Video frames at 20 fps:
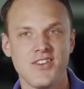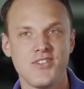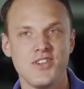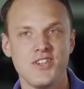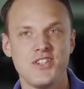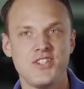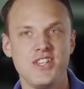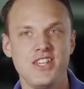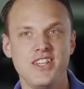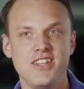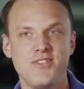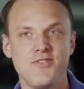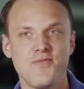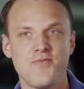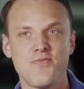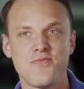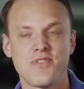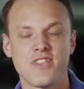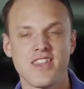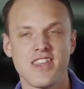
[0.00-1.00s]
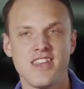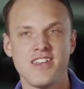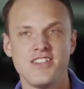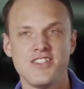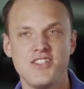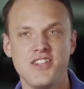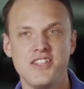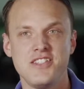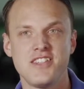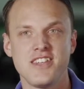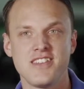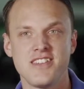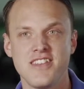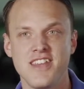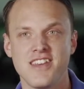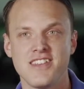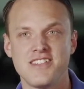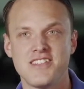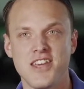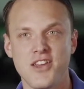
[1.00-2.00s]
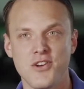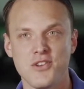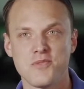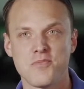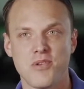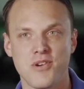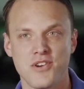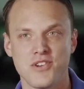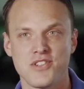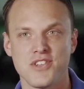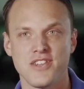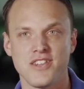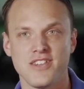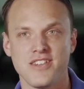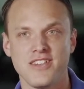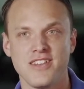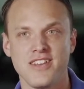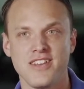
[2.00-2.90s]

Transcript: I mean, she's a salesperson.